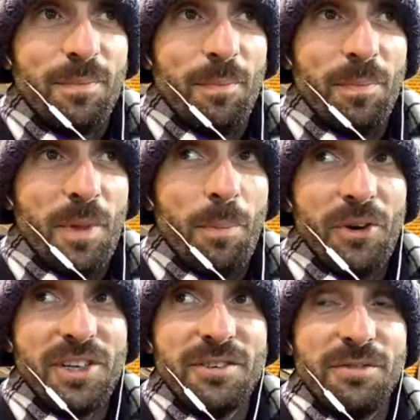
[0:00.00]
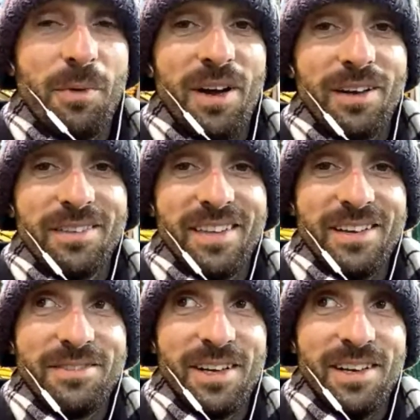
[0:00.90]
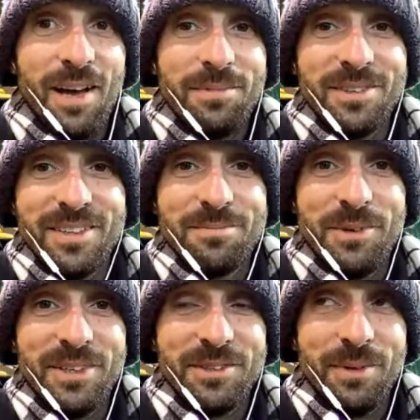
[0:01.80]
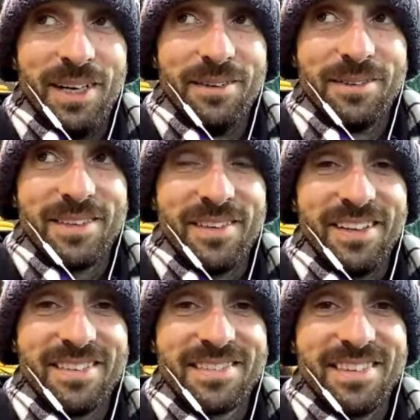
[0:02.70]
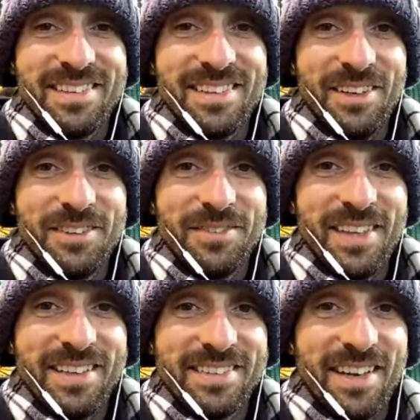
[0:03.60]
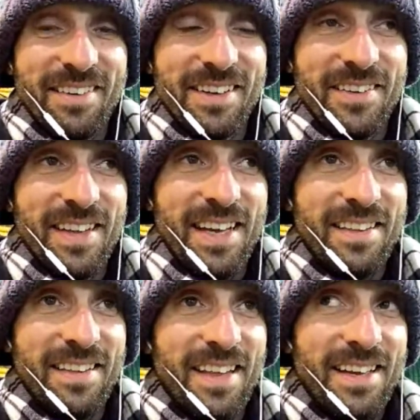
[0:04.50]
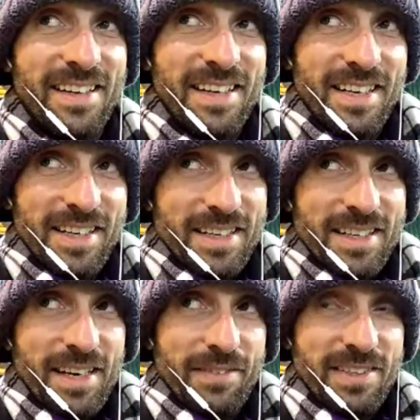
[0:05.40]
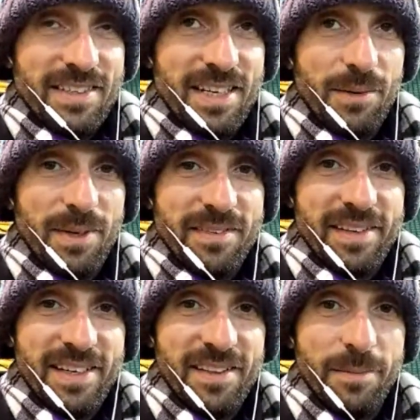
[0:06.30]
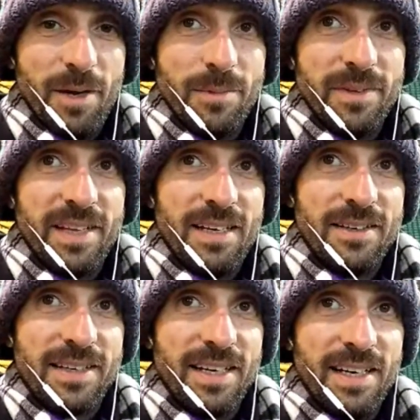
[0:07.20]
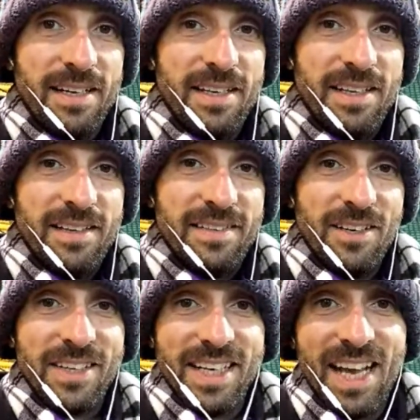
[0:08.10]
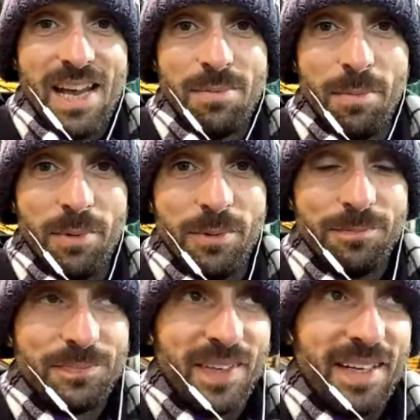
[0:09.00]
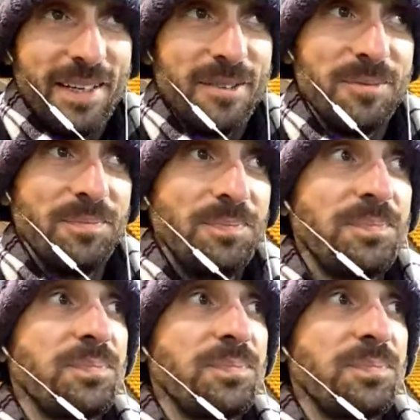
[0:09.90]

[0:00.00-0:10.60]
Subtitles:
the body of work that they've done up till this point as well. So there's lots of things going on there that they're having to deal with, and at the moment they look incapable. No